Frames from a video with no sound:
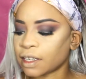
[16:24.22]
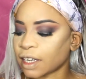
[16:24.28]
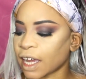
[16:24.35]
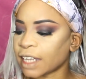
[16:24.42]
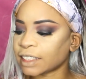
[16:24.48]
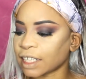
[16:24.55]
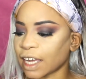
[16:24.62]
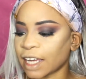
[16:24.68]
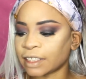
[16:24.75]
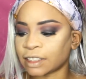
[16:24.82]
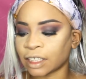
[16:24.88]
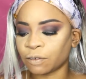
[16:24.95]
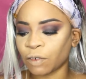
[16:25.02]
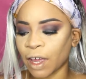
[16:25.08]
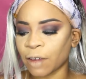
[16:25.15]
Guys,
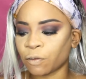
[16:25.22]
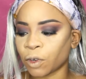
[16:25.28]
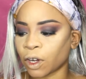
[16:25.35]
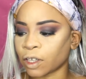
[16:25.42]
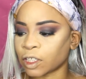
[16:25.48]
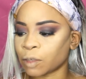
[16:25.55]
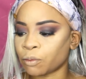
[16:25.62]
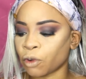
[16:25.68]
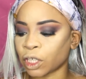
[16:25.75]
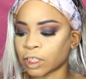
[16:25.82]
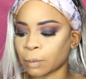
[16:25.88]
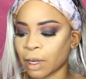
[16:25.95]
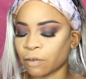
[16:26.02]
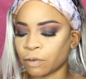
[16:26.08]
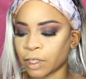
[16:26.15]
I forgot to
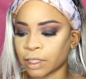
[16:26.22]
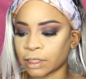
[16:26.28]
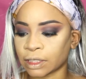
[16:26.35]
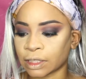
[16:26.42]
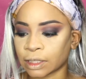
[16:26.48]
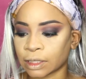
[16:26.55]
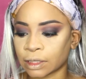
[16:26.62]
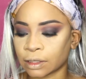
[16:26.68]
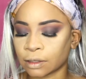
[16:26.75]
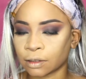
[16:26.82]
bronze my face.